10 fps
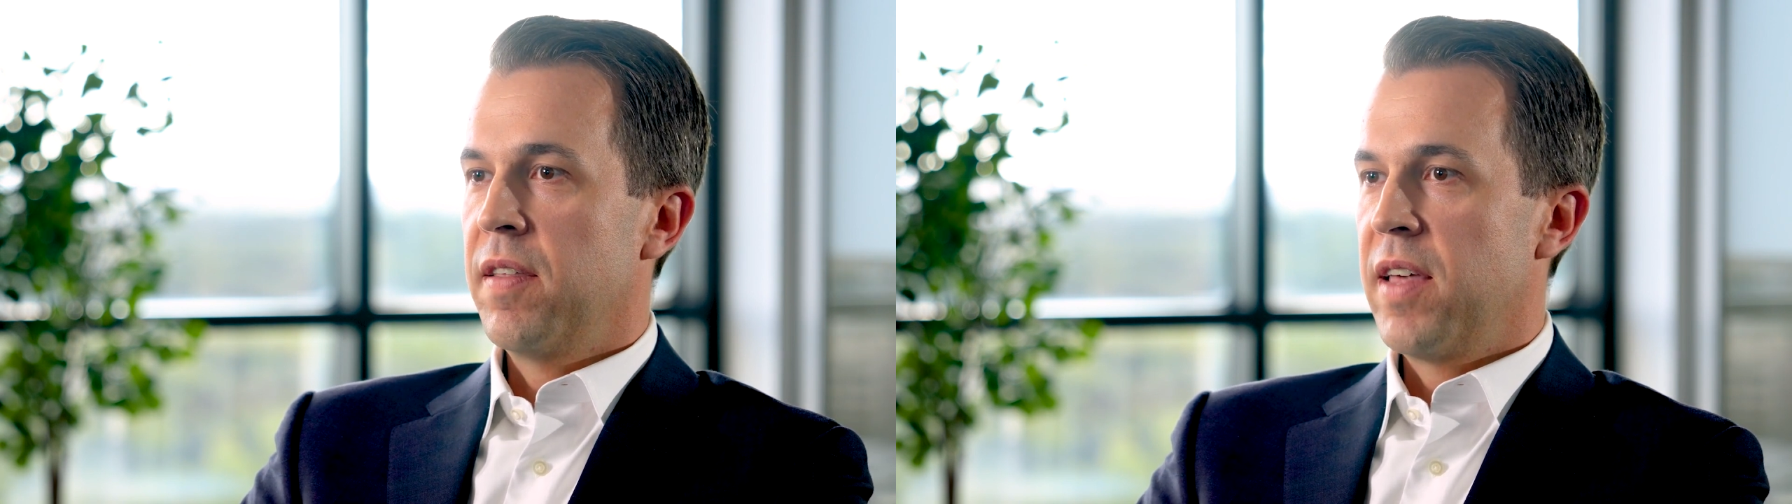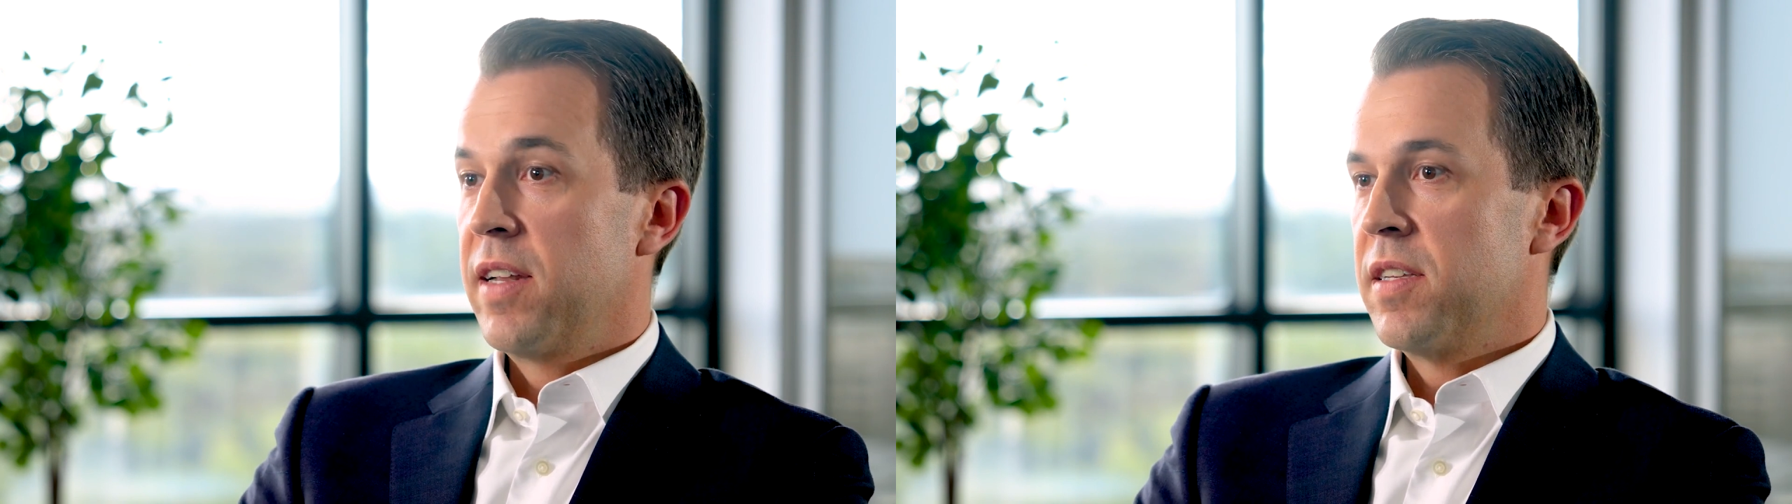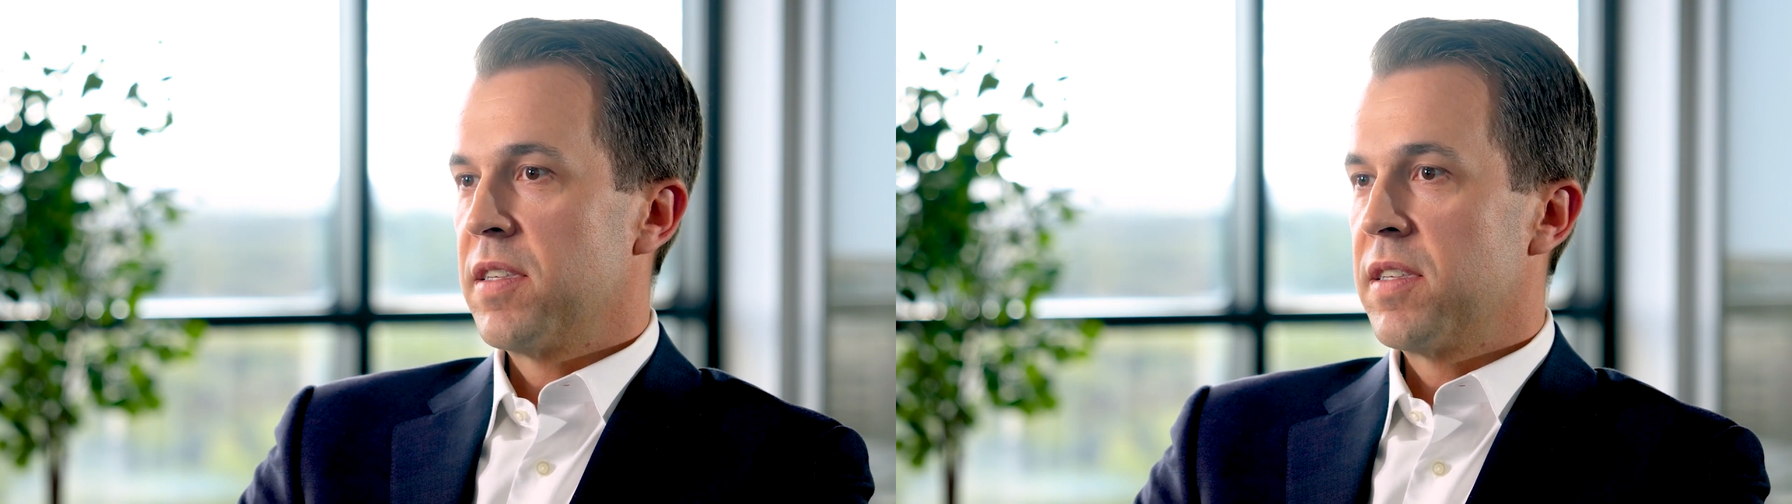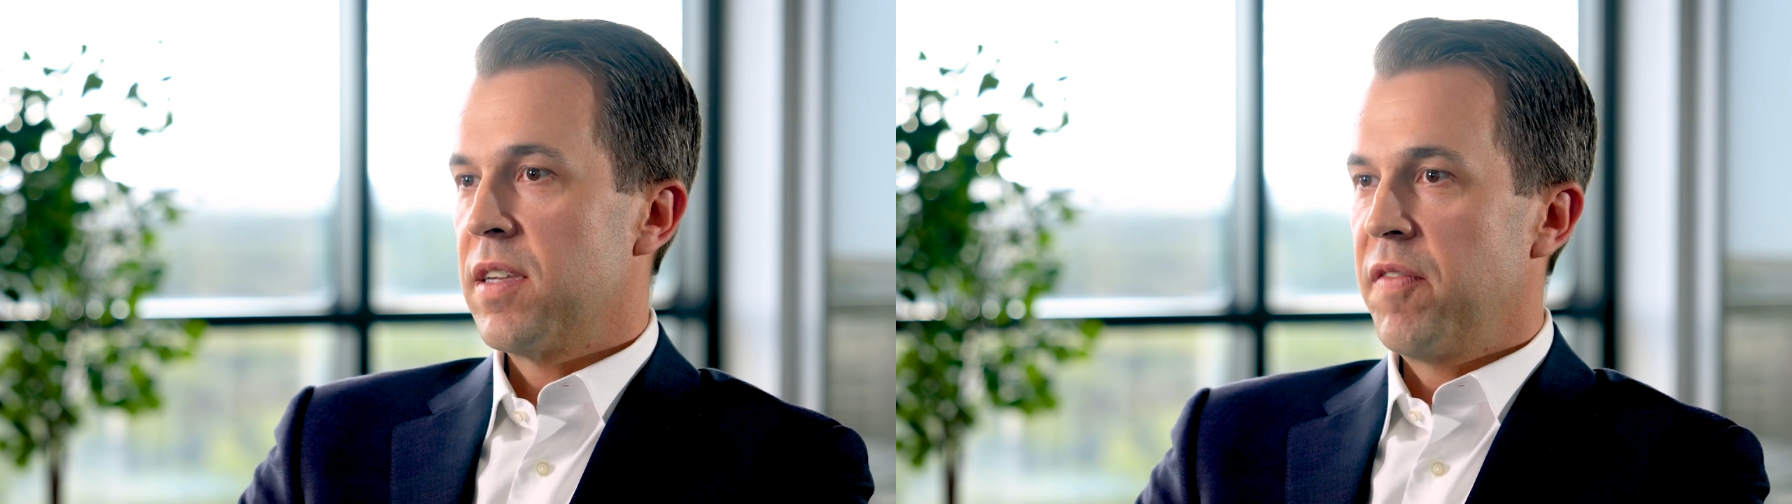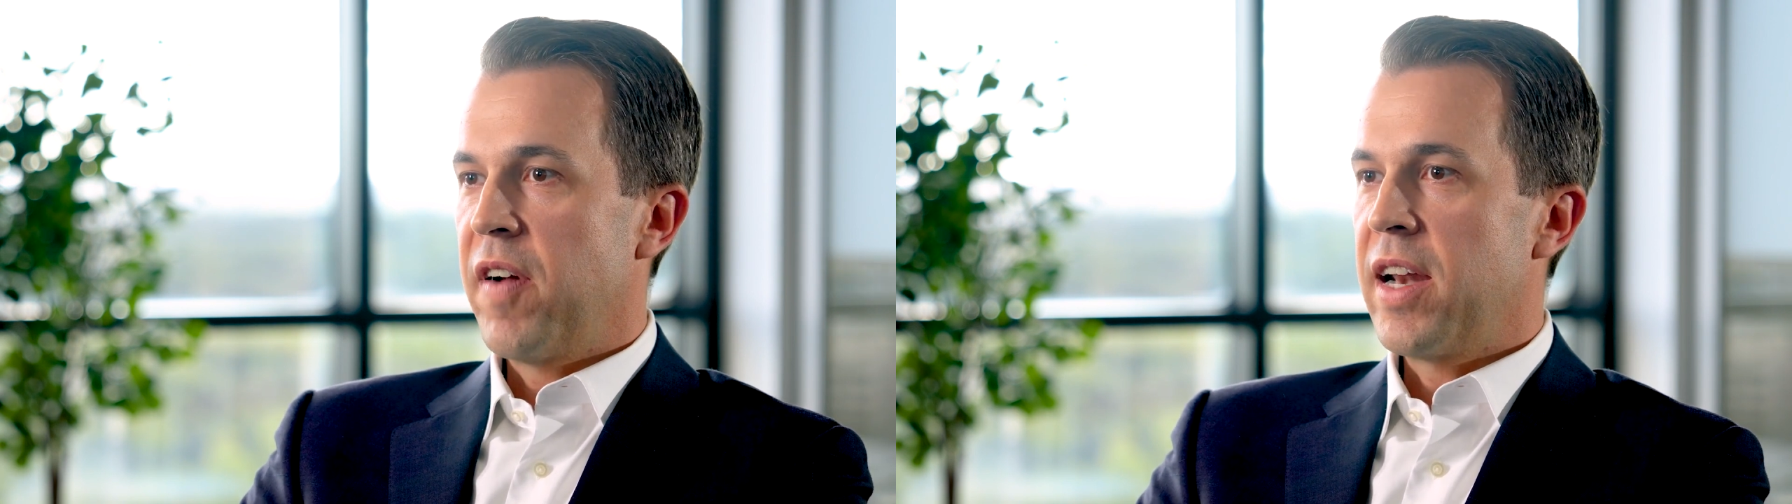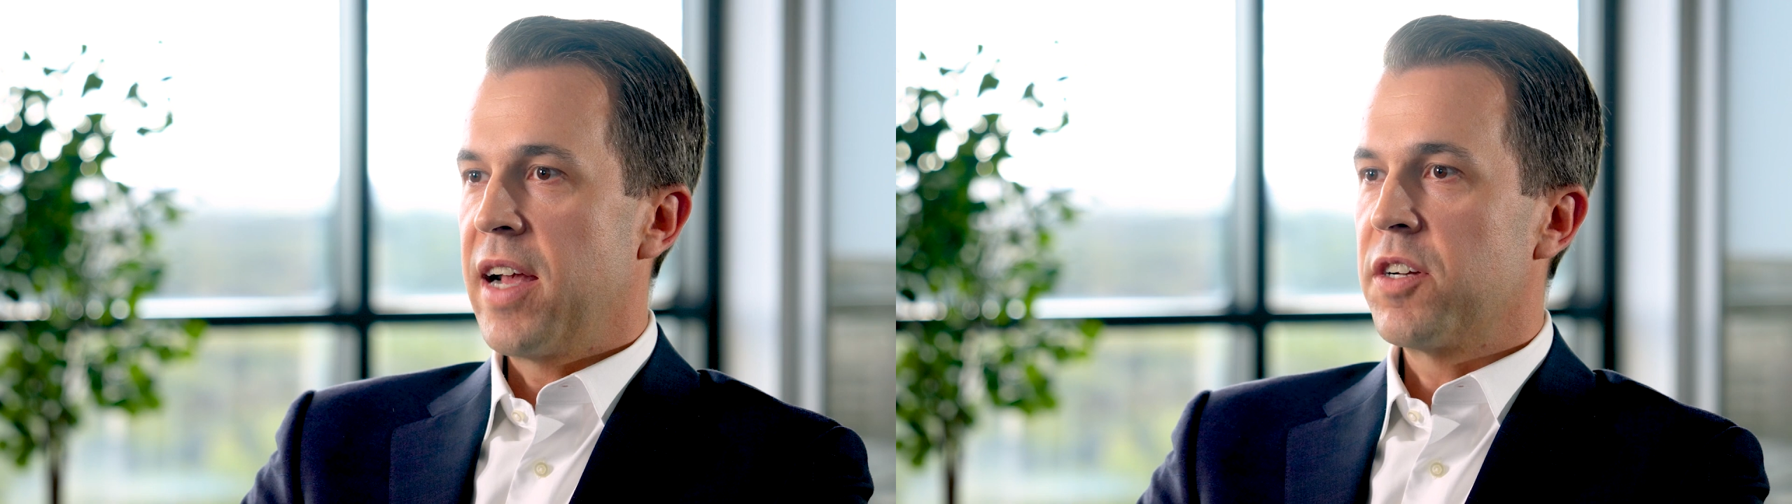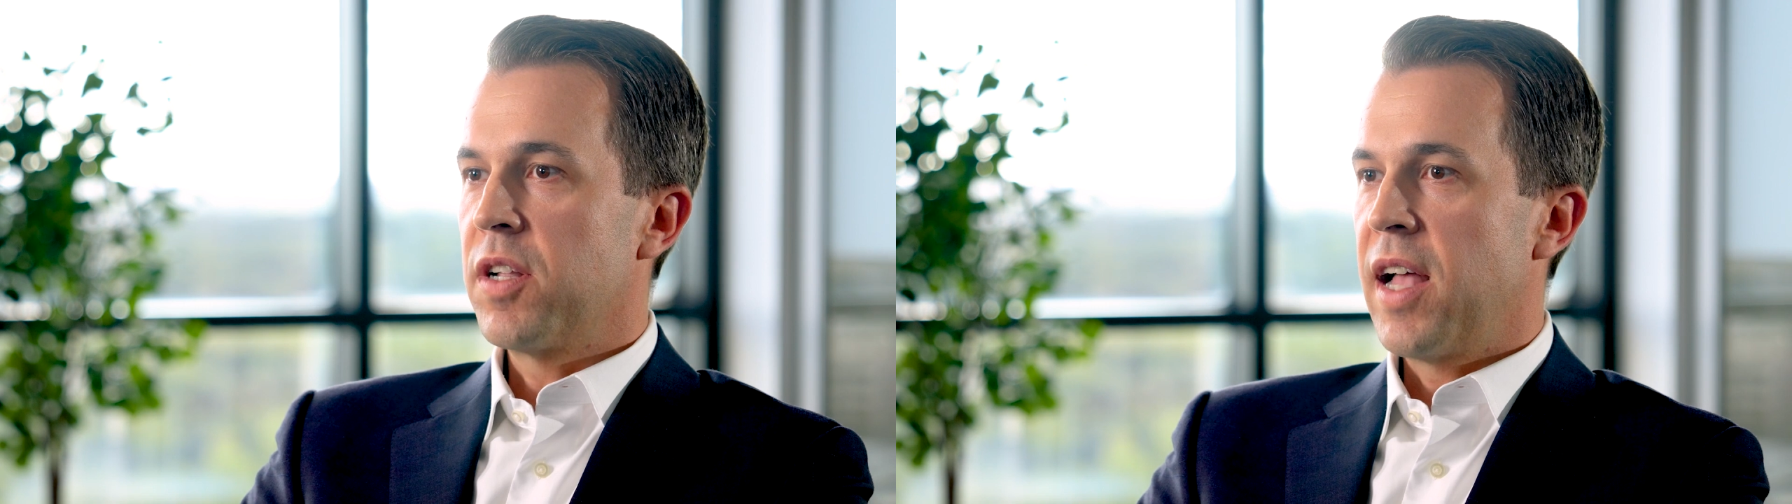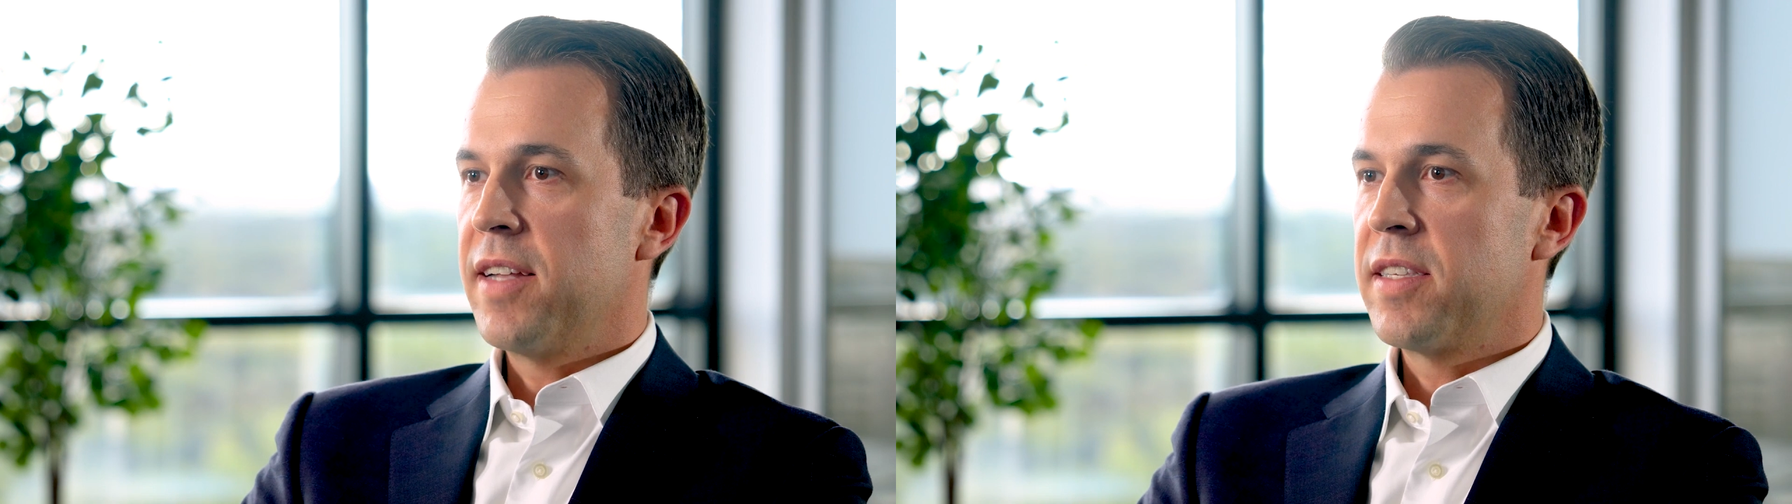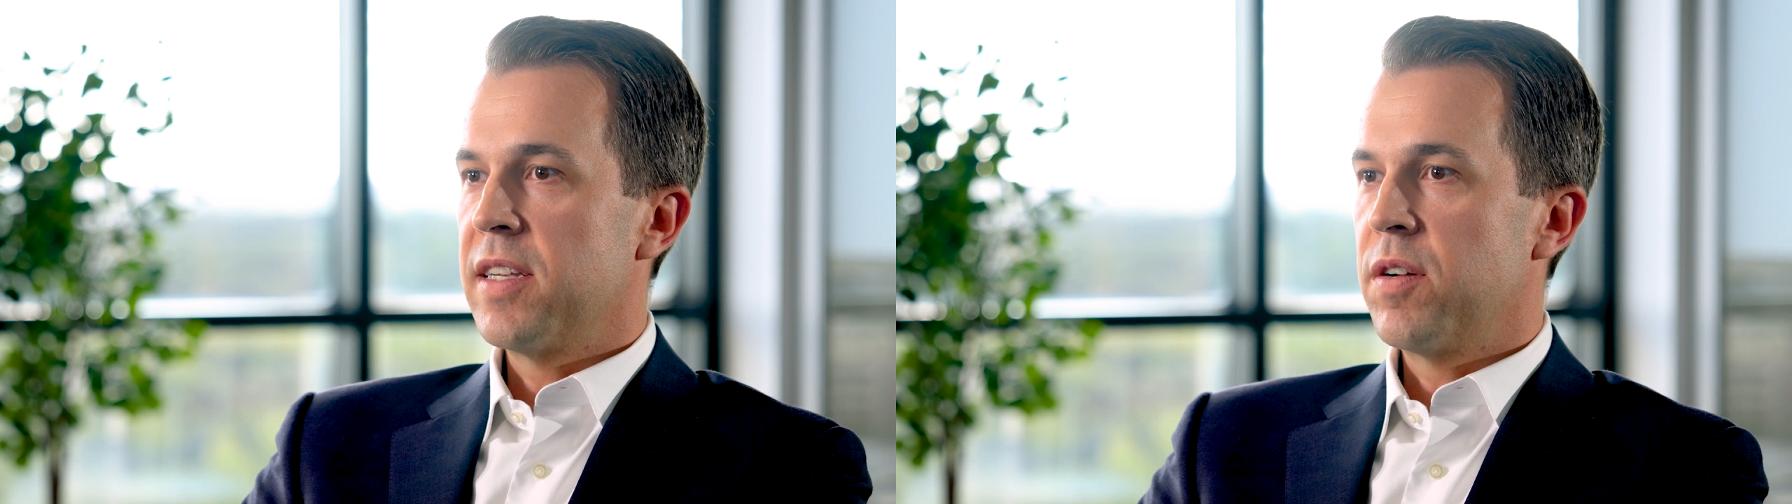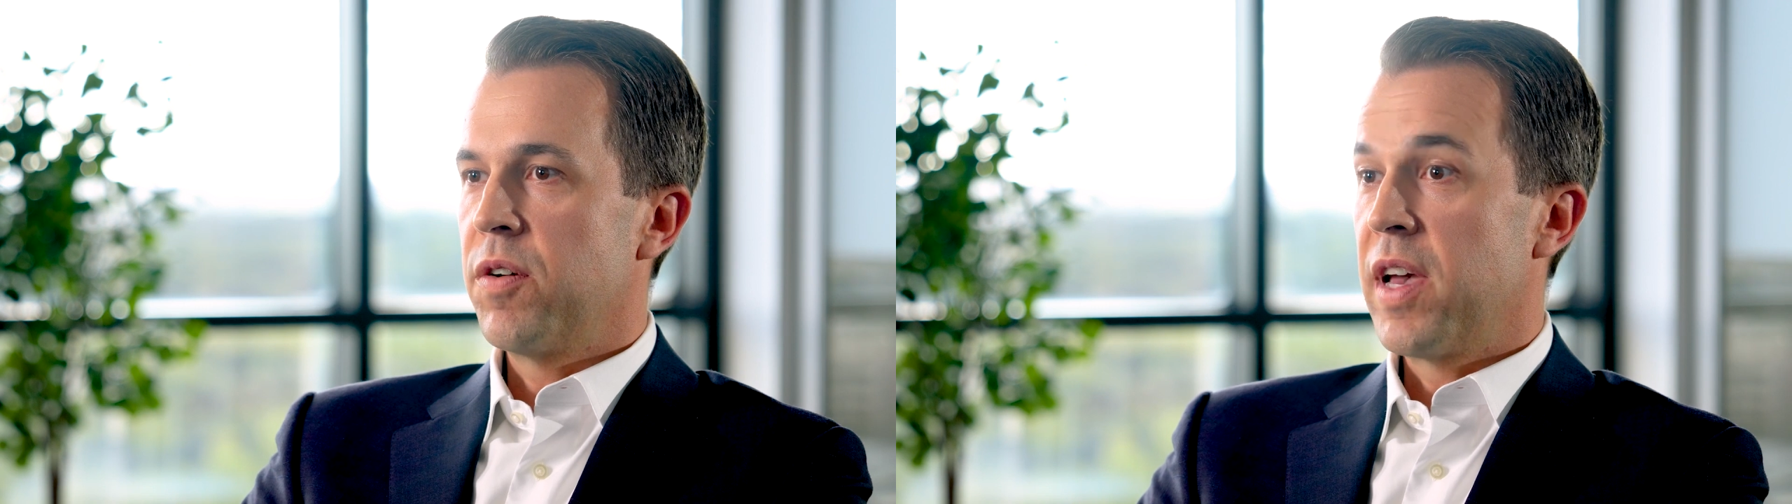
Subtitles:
that is a financial asset or